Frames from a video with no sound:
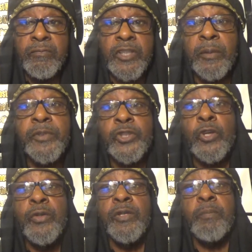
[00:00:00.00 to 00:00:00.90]
Tell them to
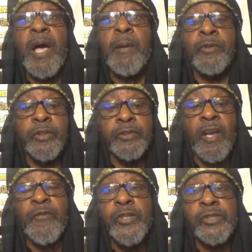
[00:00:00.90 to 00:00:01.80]
show you in the Bible the
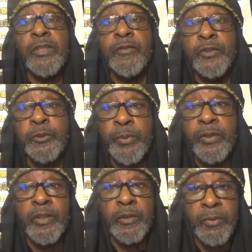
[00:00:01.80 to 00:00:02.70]
definition of the
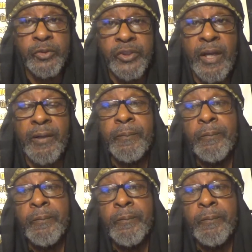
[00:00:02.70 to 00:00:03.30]
Spirit of the Most High.